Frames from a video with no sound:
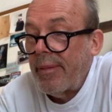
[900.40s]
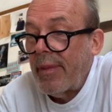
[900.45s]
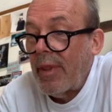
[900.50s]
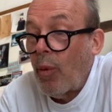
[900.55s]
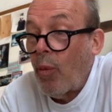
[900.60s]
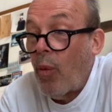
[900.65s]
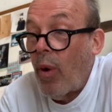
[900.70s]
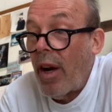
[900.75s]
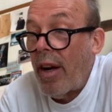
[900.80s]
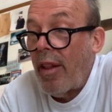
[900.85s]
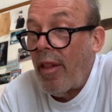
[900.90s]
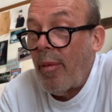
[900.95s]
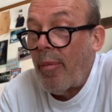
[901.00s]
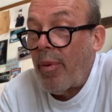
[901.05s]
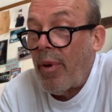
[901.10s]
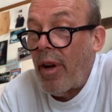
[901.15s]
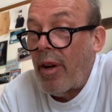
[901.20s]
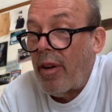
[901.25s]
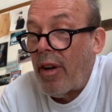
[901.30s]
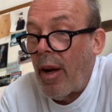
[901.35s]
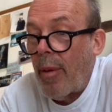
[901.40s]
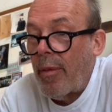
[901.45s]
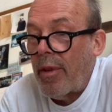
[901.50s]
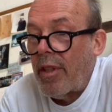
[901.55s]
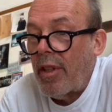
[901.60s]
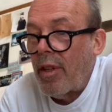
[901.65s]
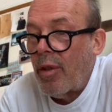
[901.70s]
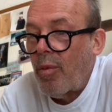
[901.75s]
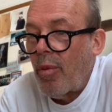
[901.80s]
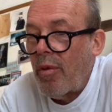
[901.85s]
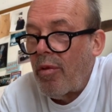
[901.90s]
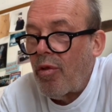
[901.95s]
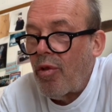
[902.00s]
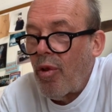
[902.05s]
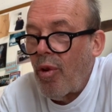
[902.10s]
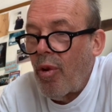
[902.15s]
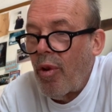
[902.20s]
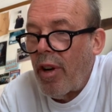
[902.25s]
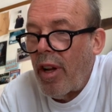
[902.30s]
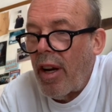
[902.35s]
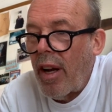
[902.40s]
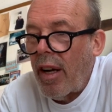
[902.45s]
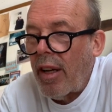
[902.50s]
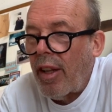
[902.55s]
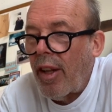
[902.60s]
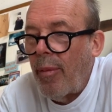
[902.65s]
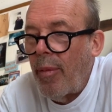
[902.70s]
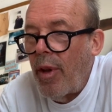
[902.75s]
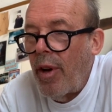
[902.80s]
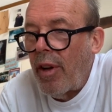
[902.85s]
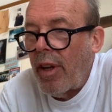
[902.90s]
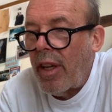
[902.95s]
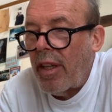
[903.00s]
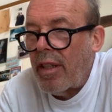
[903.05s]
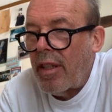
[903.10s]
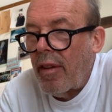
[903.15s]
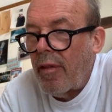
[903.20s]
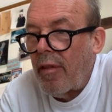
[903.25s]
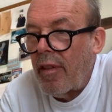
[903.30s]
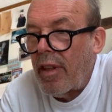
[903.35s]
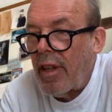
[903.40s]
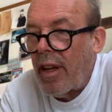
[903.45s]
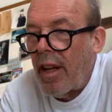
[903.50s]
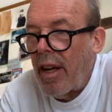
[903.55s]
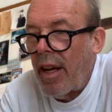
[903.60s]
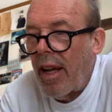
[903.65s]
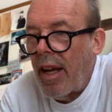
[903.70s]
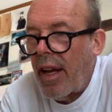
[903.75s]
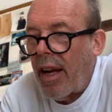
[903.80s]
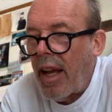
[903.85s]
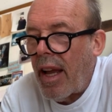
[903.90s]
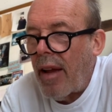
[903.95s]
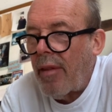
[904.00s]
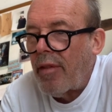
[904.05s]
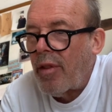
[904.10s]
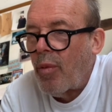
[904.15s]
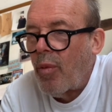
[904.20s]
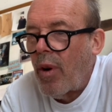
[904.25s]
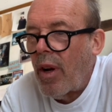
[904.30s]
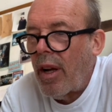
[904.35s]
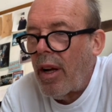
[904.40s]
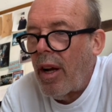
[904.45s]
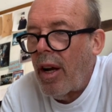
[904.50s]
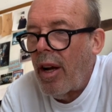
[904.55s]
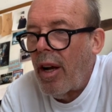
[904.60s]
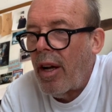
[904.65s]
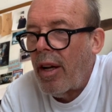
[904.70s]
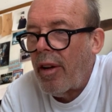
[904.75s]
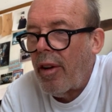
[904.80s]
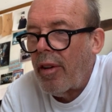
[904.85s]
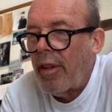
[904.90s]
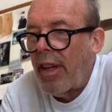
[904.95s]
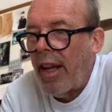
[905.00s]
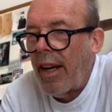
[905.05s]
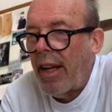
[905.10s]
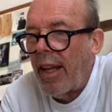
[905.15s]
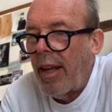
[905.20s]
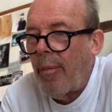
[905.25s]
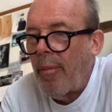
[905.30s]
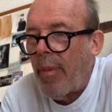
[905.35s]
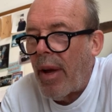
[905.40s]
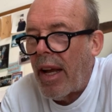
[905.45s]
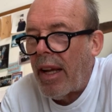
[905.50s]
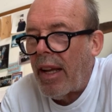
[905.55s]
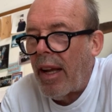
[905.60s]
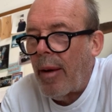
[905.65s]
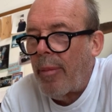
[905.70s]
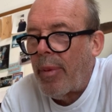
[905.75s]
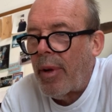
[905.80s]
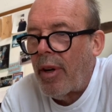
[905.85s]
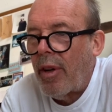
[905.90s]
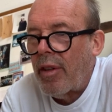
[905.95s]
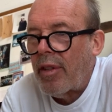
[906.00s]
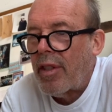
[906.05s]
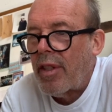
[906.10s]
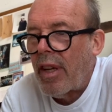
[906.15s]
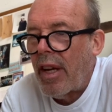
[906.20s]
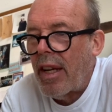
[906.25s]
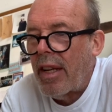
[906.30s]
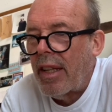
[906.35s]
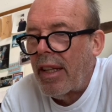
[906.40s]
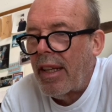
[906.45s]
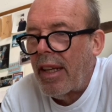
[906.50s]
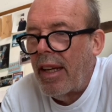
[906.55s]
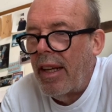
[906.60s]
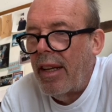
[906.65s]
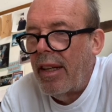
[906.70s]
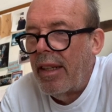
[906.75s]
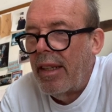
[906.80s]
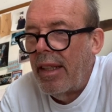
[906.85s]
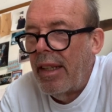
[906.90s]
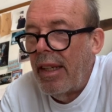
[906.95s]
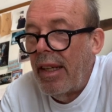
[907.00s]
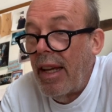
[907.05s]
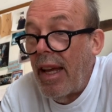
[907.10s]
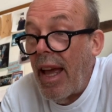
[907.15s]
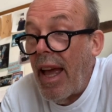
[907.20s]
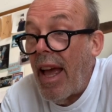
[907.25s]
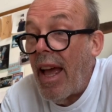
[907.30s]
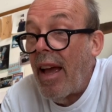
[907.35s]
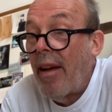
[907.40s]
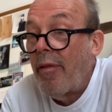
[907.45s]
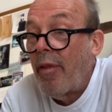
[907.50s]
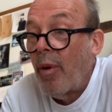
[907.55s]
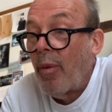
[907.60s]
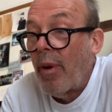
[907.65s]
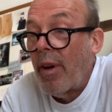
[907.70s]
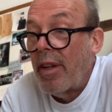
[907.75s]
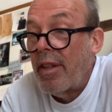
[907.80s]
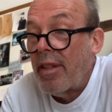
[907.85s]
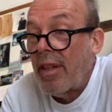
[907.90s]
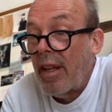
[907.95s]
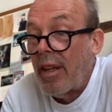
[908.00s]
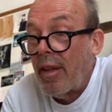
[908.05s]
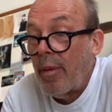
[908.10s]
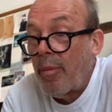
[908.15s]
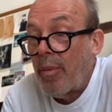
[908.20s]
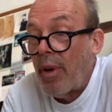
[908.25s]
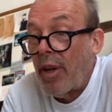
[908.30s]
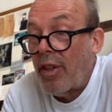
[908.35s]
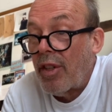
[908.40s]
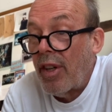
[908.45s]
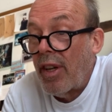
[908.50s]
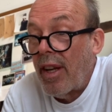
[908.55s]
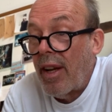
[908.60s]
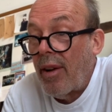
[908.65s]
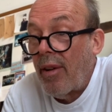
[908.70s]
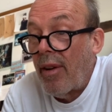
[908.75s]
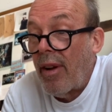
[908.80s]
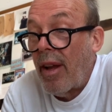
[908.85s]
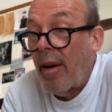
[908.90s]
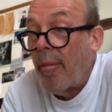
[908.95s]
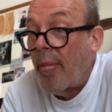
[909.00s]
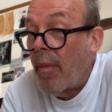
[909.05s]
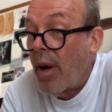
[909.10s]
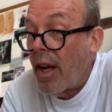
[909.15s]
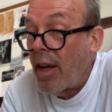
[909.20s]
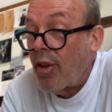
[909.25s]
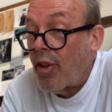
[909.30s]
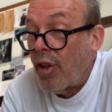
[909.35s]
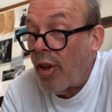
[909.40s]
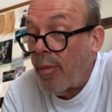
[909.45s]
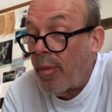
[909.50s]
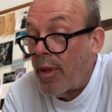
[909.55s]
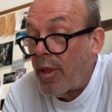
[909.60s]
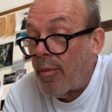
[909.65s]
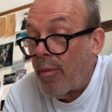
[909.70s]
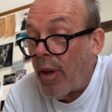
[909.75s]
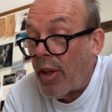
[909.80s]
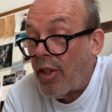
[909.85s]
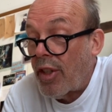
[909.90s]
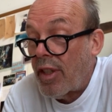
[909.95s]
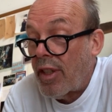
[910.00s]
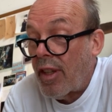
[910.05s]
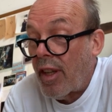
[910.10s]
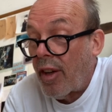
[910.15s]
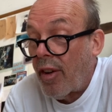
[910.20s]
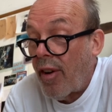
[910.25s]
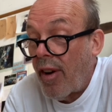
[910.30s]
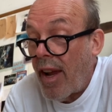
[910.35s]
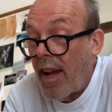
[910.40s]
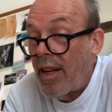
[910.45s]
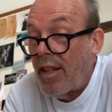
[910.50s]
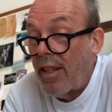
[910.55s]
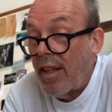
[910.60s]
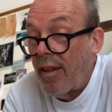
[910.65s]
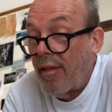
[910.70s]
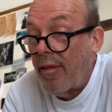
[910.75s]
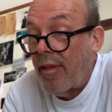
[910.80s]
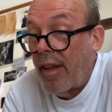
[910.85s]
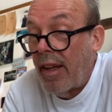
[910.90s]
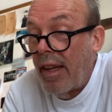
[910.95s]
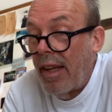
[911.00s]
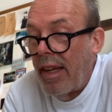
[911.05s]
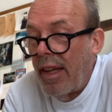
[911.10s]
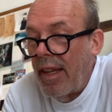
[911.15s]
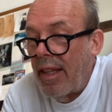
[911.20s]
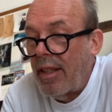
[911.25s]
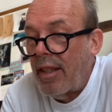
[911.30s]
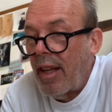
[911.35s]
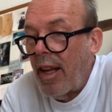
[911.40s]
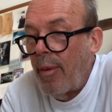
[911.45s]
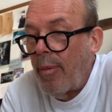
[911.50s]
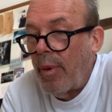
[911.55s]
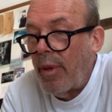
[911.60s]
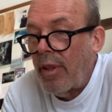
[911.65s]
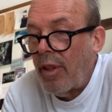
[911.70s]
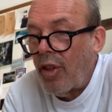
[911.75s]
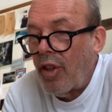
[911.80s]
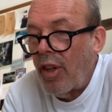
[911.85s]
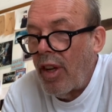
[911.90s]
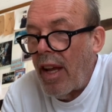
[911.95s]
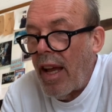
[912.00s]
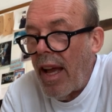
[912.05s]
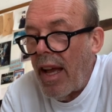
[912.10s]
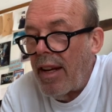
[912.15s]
One of the programmers is withdrawn and uncommunicative tonight, and I have to work hard on getting him back up and on side again. Everyone is under pressure now, and my job, as much as the creative, is keeping the ship